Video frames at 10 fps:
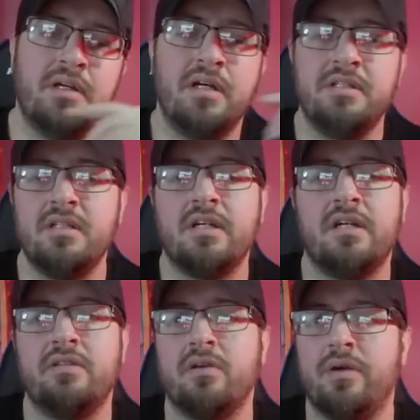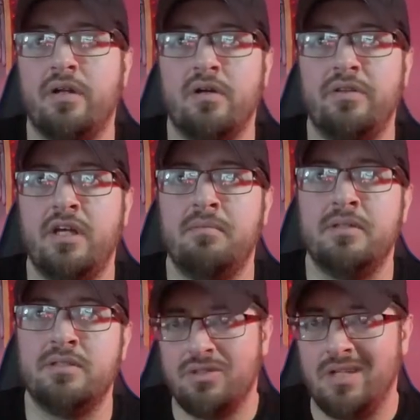didn't cut out the grating on them
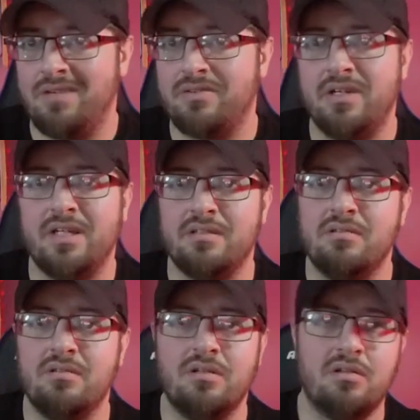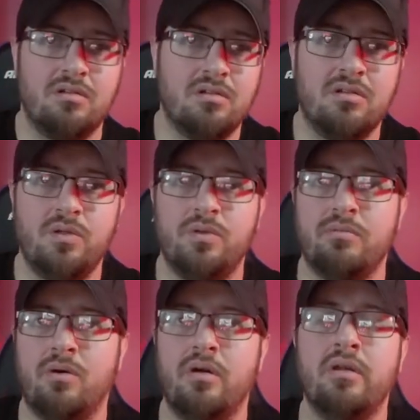until after I had glued them
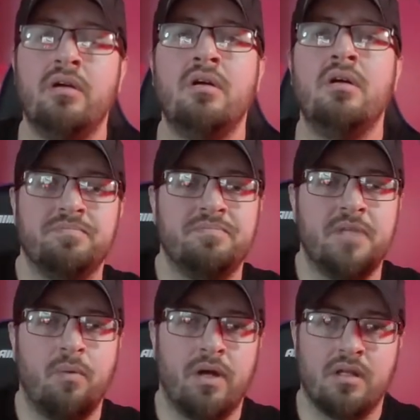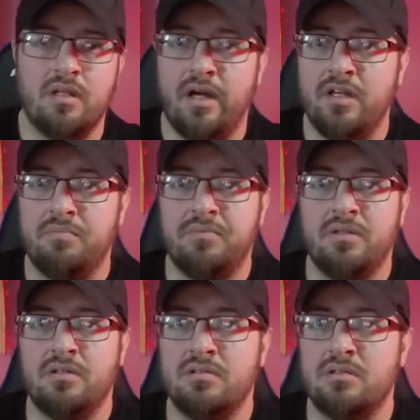on. That way I could line up the
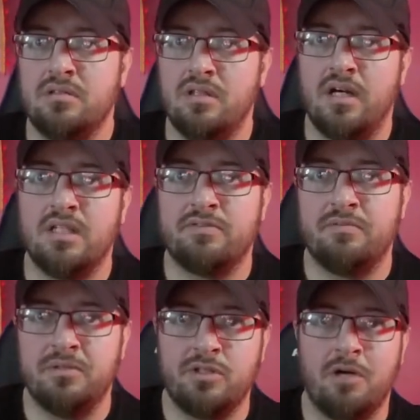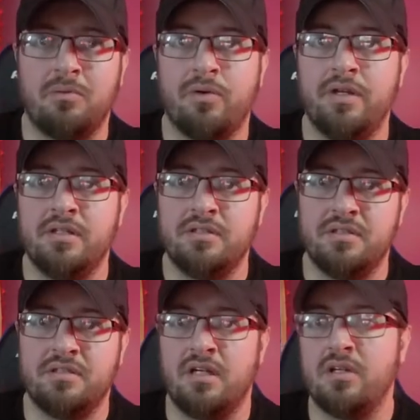lines from the top grating to the
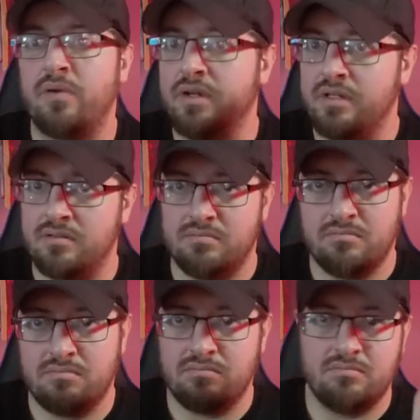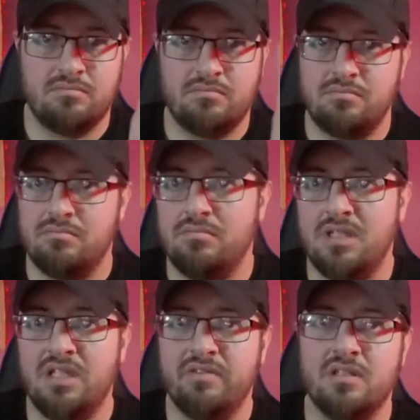side grating
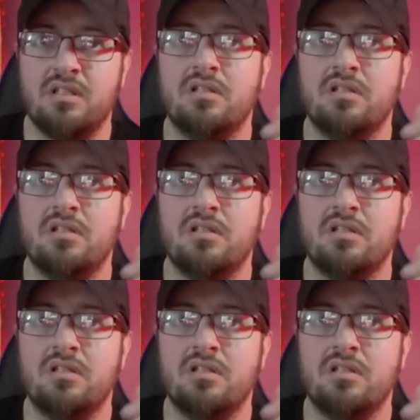evenly.